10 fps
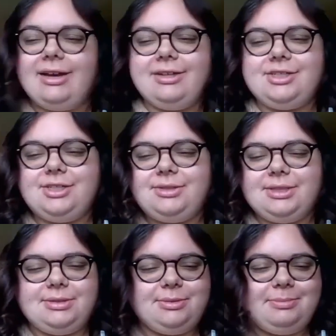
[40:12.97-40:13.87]
how did you
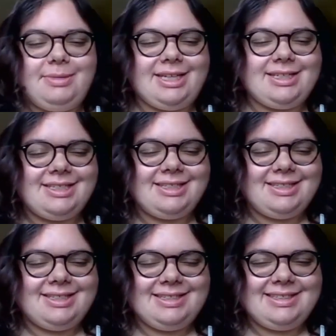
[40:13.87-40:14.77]
two meet?
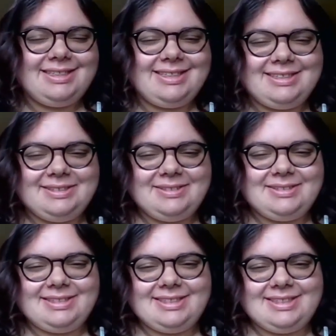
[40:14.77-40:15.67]
On a